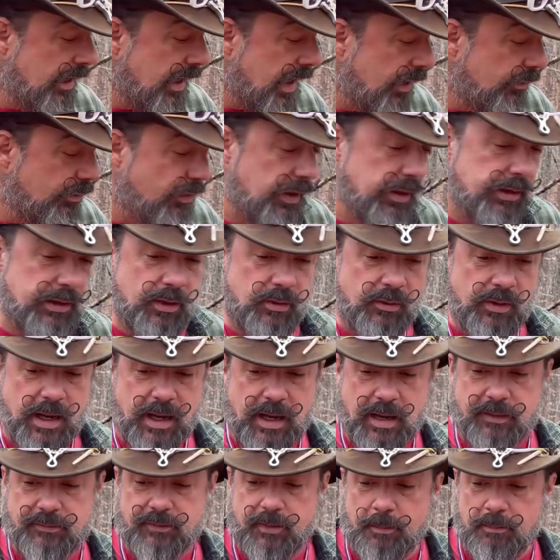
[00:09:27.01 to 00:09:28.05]
I really don't
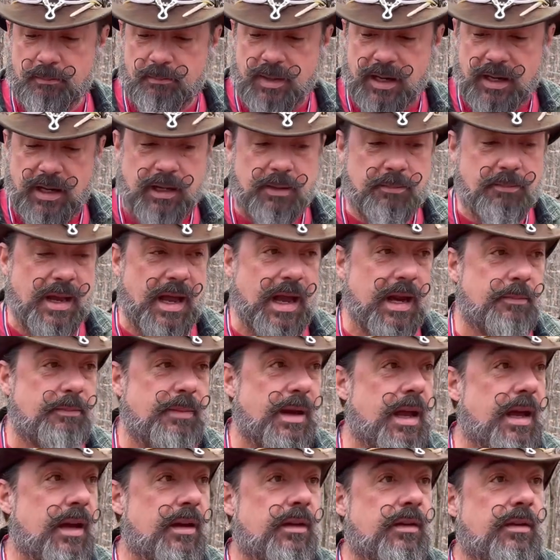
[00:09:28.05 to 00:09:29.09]
have a big
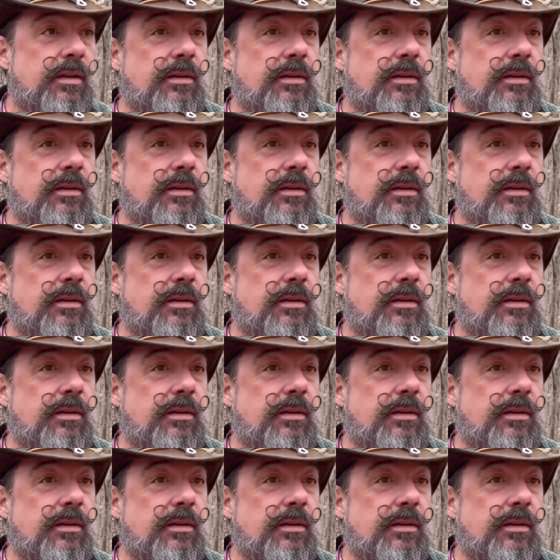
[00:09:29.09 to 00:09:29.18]
backpack